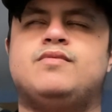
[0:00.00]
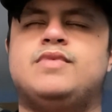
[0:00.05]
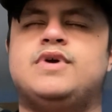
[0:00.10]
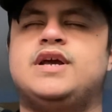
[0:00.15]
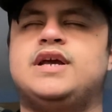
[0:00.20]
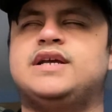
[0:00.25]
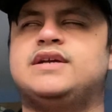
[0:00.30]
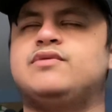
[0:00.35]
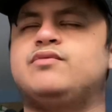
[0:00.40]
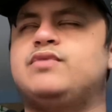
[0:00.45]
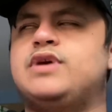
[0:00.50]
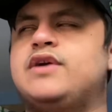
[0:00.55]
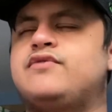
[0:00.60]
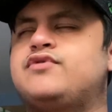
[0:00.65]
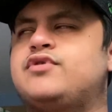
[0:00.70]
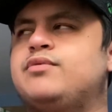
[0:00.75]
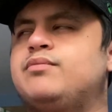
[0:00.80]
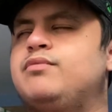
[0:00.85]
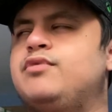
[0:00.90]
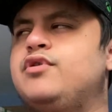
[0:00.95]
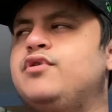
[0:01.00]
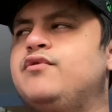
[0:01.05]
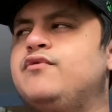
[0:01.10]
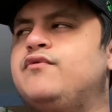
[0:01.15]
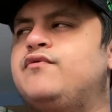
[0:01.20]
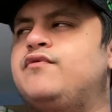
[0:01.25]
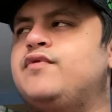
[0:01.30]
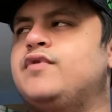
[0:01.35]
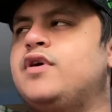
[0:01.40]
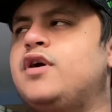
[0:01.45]
it, we have to
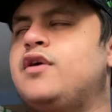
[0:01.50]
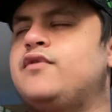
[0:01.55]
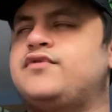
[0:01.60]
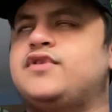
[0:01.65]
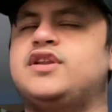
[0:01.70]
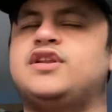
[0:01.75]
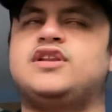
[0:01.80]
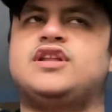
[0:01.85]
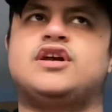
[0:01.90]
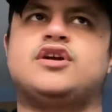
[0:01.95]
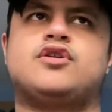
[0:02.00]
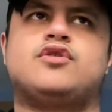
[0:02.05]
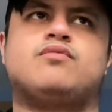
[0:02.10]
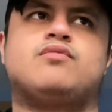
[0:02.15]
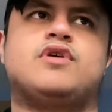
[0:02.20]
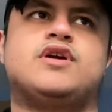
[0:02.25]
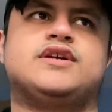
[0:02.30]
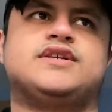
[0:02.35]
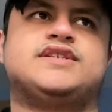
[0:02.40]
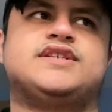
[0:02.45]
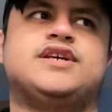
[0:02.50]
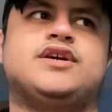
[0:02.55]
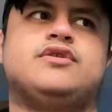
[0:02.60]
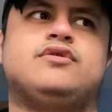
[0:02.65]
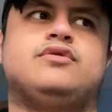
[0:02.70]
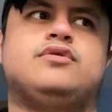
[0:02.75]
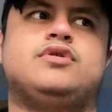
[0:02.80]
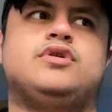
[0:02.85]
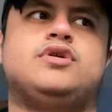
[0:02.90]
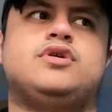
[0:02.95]
move after the Declan Rice
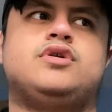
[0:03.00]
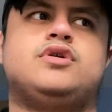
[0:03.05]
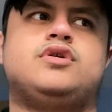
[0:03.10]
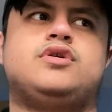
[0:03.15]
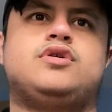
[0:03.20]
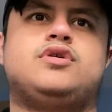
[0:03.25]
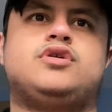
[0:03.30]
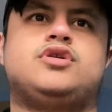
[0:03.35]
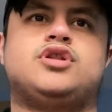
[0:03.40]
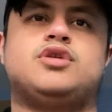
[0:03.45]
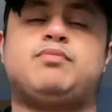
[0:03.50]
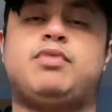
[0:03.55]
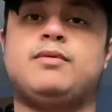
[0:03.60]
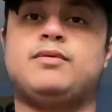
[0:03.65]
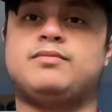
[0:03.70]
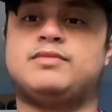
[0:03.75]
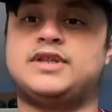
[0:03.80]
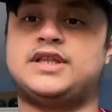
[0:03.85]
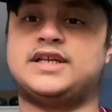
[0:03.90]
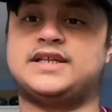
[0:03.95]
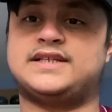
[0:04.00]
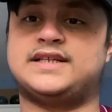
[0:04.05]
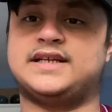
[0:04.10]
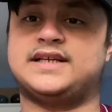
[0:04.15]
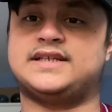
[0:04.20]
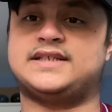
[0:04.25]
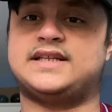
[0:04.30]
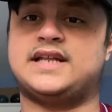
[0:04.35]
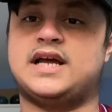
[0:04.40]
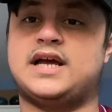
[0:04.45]
sale. The problem with this
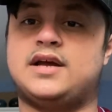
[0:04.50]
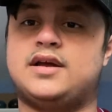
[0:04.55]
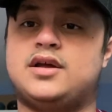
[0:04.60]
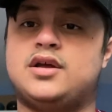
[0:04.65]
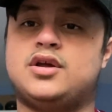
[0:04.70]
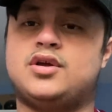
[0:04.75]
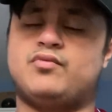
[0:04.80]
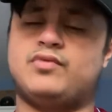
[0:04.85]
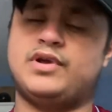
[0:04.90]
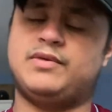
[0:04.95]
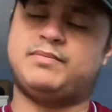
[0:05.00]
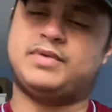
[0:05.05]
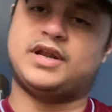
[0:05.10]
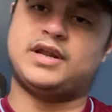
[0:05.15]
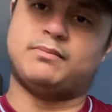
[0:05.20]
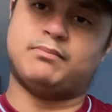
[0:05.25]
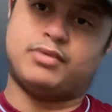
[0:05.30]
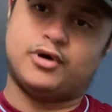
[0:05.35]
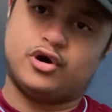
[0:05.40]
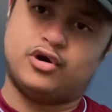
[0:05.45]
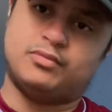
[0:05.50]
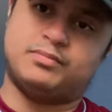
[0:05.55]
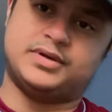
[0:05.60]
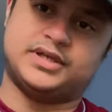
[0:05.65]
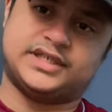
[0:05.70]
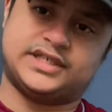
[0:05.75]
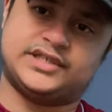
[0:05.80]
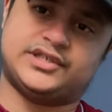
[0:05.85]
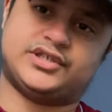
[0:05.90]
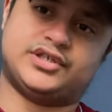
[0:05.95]
is that we've been in pole
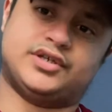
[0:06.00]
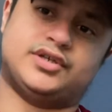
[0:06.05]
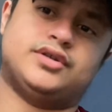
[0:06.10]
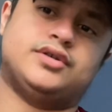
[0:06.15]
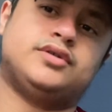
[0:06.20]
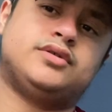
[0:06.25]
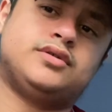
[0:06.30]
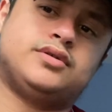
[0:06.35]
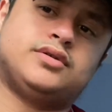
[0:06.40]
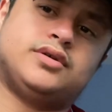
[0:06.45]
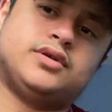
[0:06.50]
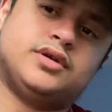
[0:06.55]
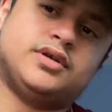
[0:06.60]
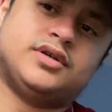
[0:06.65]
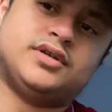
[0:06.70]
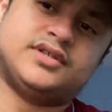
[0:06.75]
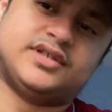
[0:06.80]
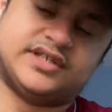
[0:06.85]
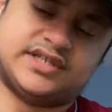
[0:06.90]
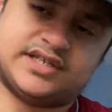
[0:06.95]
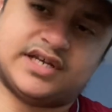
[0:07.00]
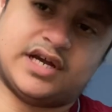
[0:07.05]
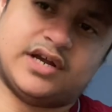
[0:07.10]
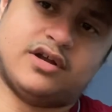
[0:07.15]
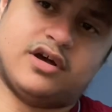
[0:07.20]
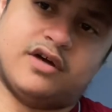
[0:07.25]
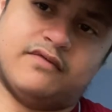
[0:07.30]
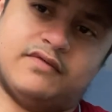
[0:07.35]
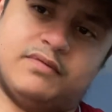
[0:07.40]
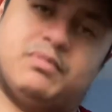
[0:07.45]
position to sign
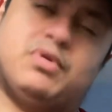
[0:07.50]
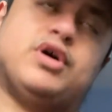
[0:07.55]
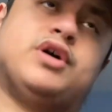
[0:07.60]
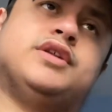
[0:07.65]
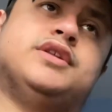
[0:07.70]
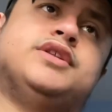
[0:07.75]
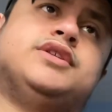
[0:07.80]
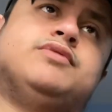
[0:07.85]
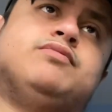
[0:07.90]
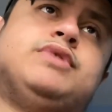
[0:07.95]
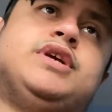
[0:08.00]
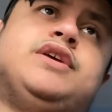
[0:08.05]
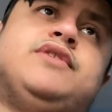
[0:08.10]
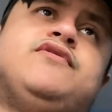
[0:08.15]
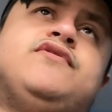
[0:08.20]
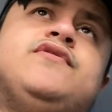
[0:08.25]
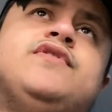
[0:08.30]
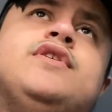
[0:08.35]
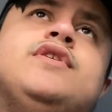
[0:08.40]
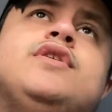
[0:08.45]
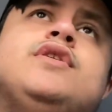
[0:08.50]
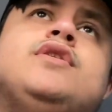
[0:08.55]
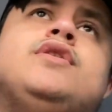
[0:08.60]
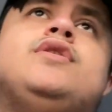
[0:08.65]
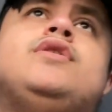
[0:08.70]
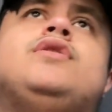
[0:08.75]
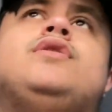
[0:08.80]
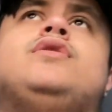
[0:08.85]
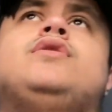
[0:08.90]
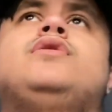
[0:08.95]
Harvey Barnes. We've
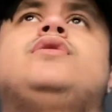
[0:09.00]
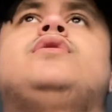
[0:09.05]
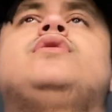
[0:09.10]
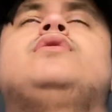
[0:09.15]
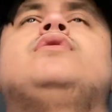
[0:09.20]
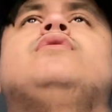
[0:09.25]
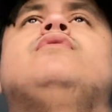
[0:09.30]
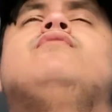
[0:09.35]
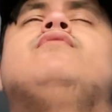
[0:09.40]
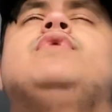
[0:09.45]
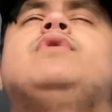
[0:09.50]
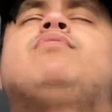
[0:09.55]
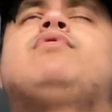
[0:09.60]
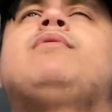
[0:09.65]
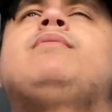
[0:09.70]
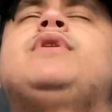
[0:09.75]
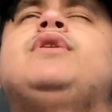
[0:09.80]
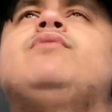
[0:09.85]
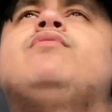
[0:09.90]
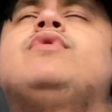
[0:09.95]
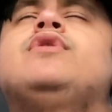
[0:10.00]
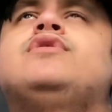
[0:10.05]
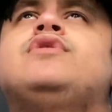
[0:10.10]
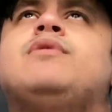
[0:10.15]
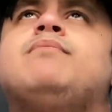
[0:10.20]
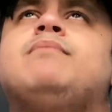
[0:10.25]
we're probably one of the